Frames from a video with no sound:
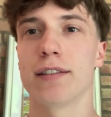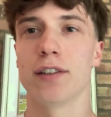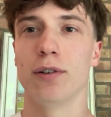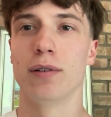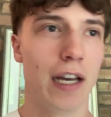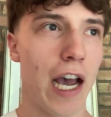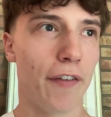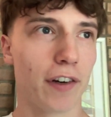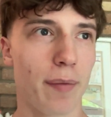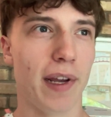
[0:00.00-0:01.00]
So
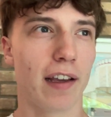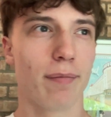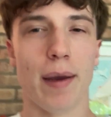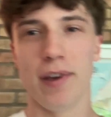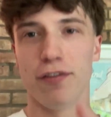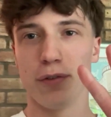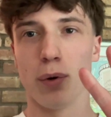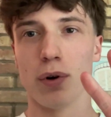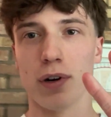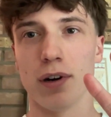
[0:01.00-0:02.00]
after I make maybe
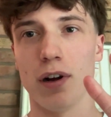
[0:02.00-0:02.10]
4,